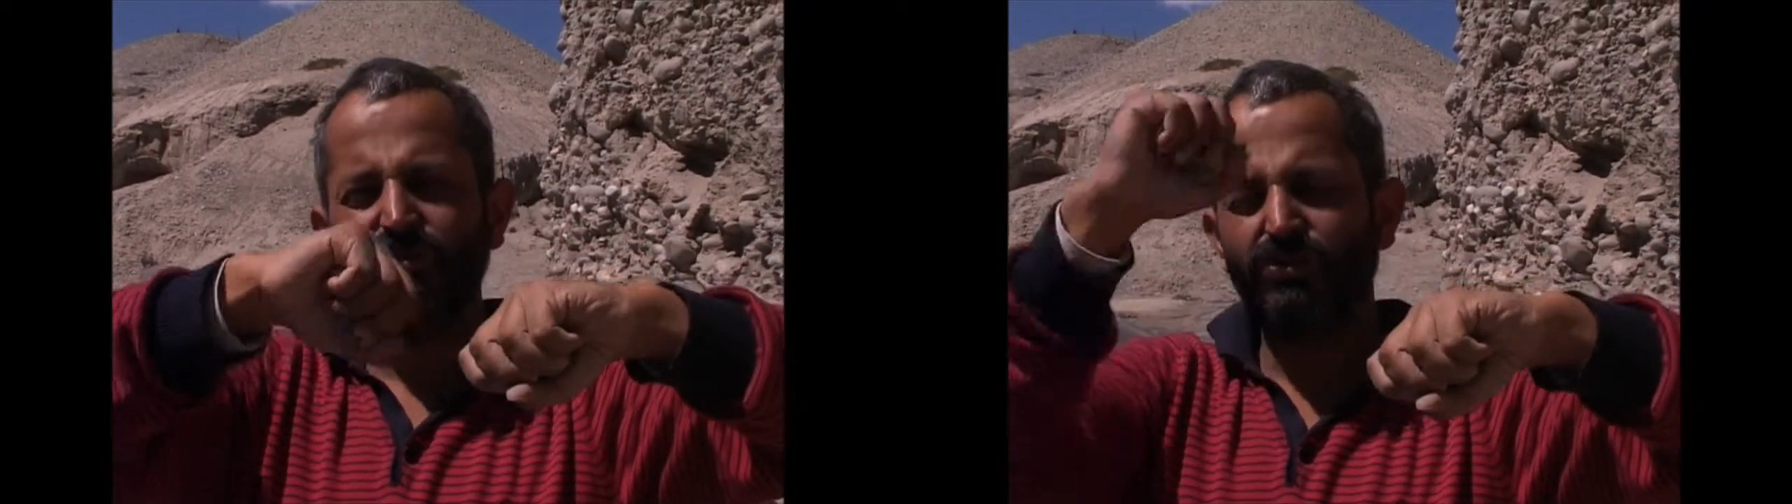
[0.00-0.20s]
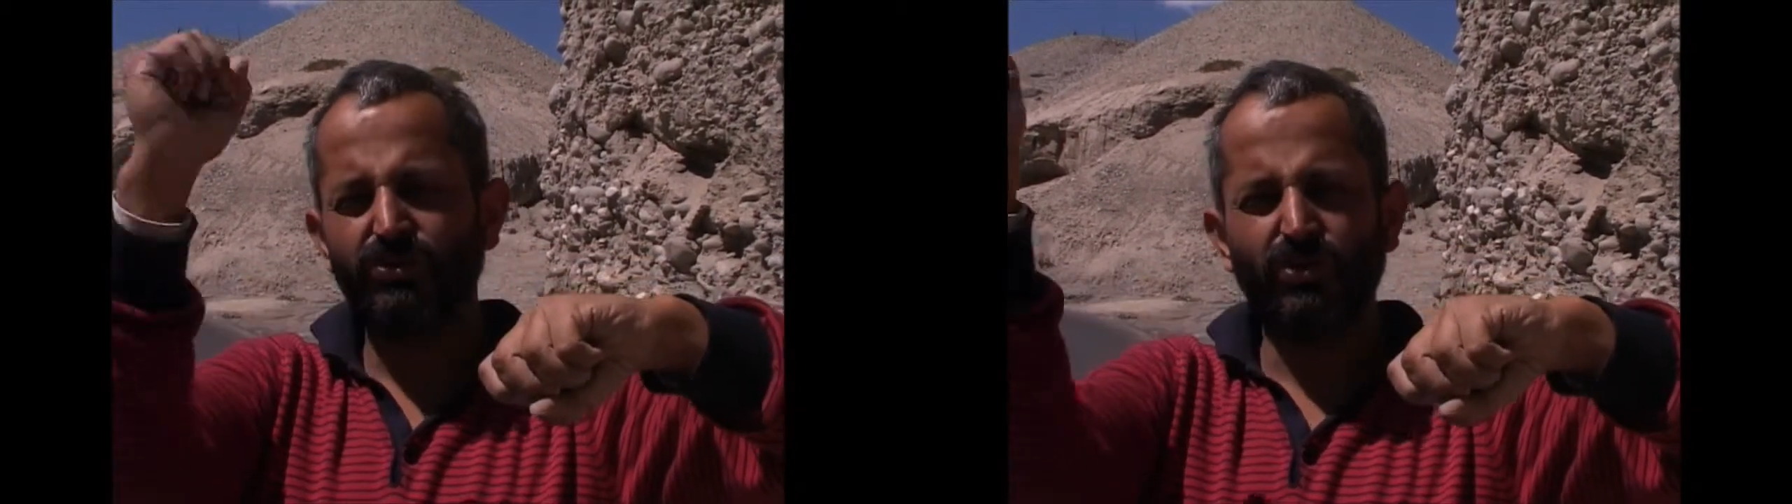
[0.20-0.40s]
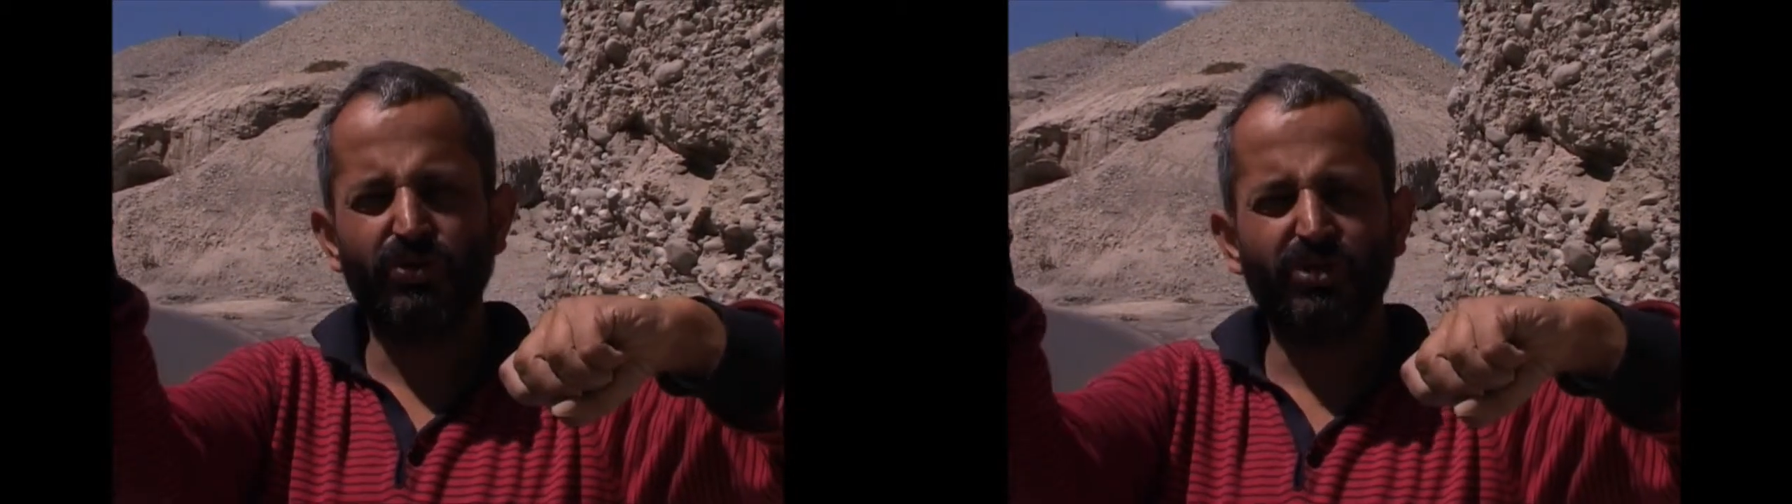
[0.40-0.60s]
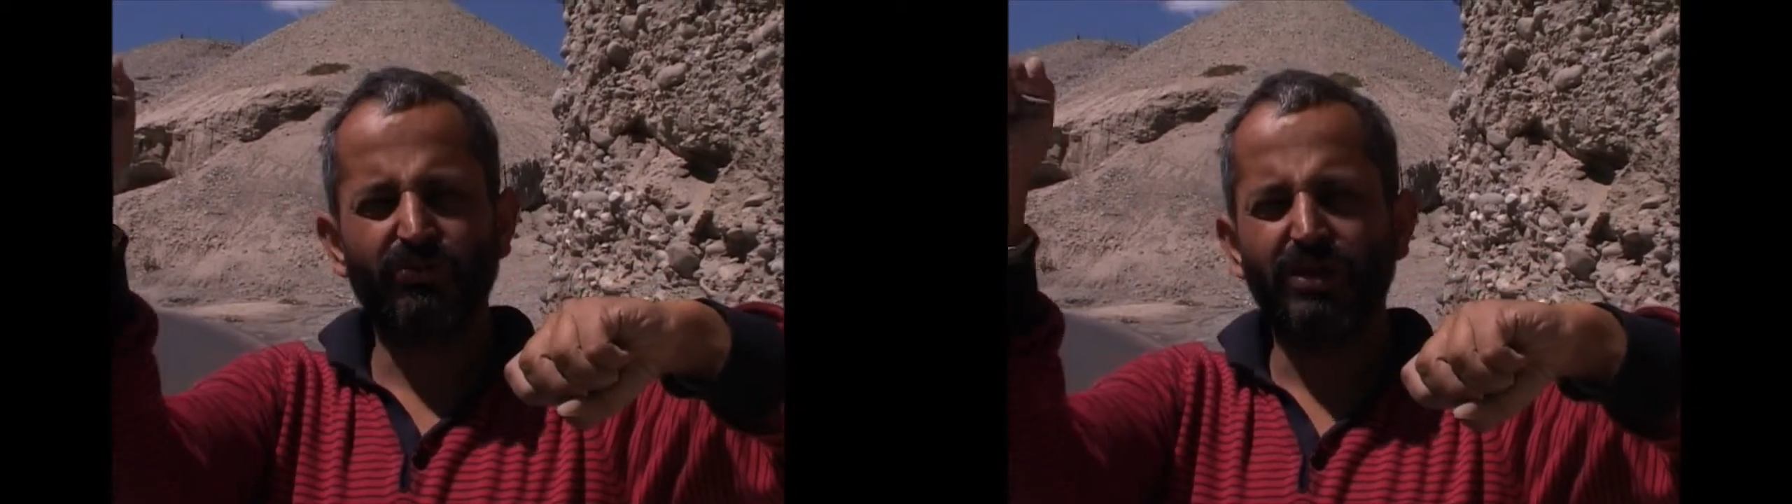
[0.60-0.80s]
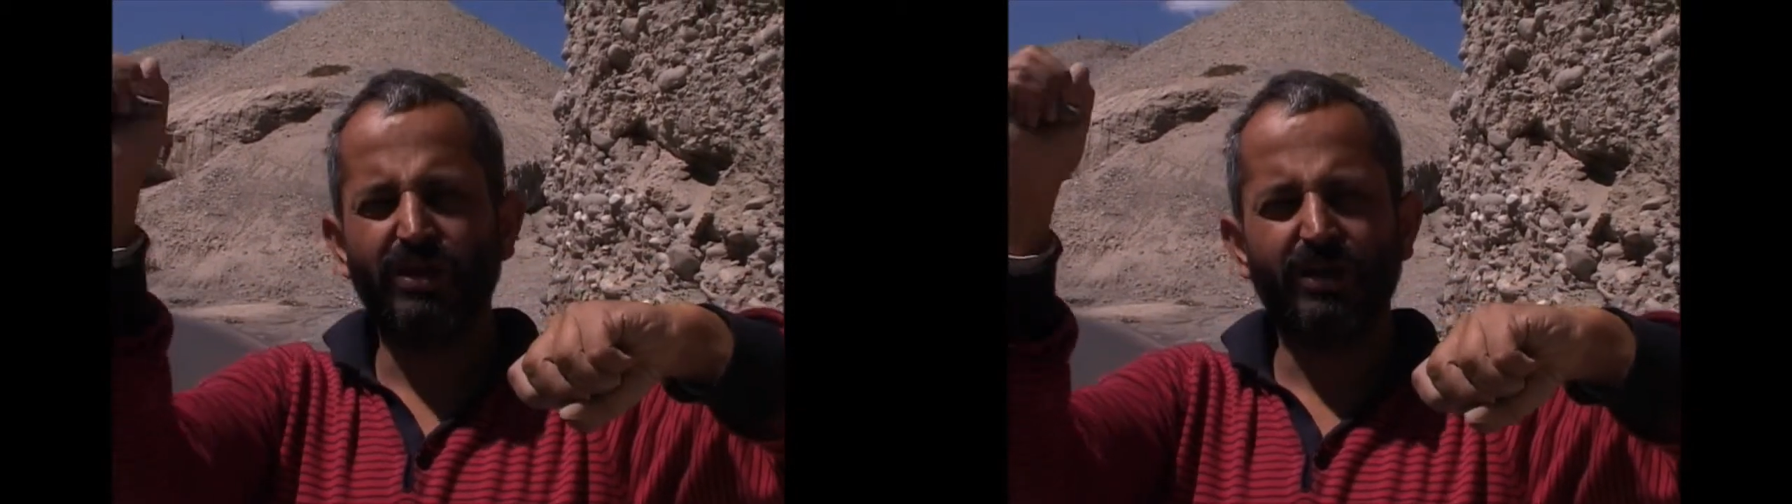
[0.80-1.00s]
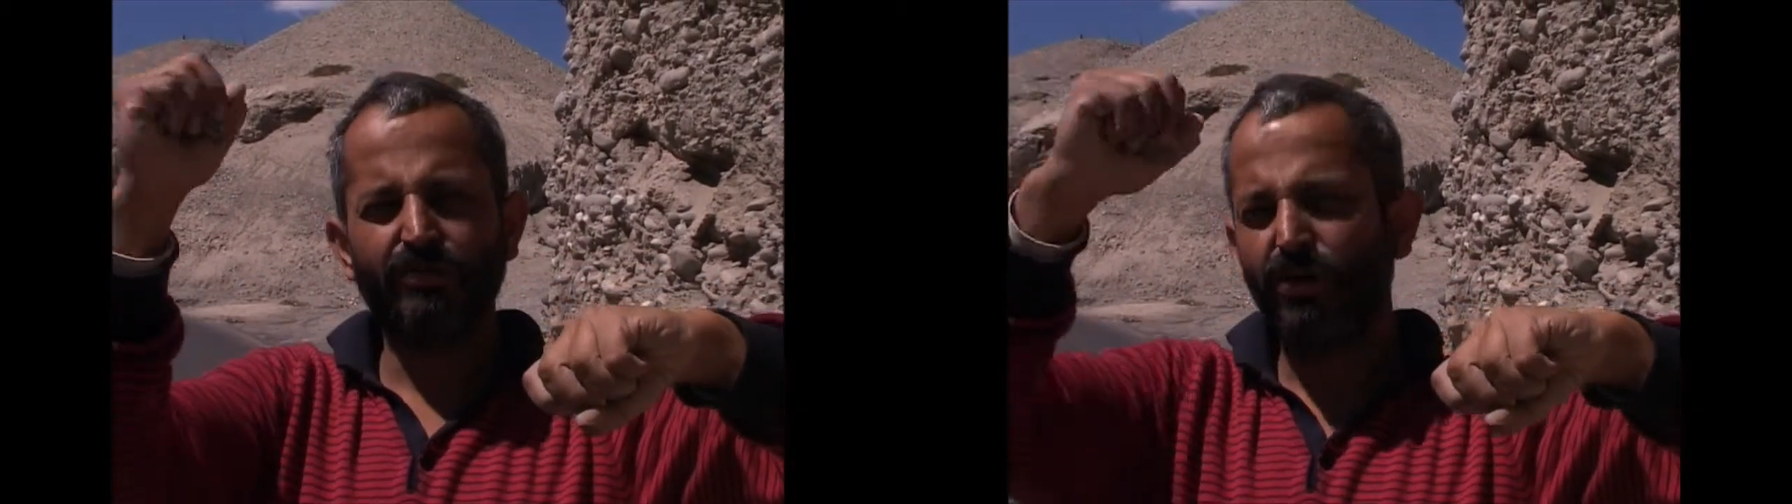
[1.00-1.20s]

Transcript: no solution will arrive,